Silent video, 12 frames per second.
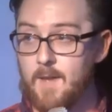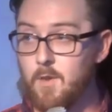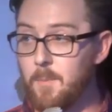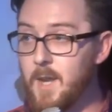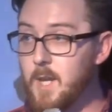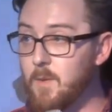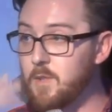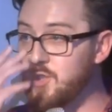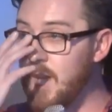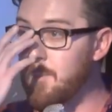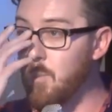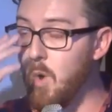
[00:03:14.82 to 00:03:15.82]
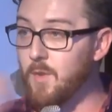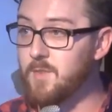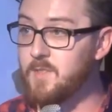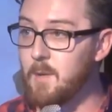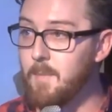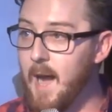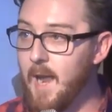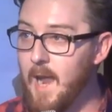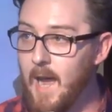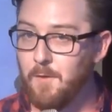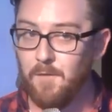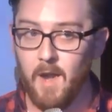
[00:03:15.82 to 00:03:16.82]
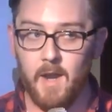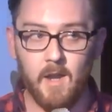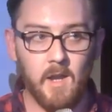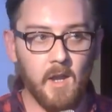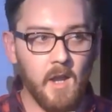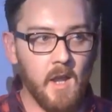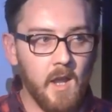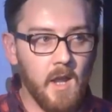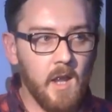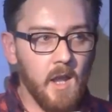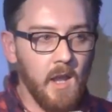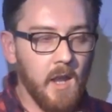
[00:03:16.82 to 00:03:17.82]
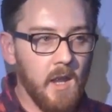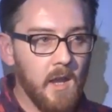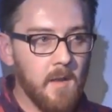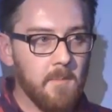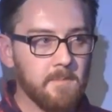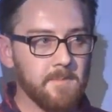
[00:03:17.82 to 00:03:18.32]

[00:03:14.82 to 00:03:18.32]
ever been to a gym once in my life.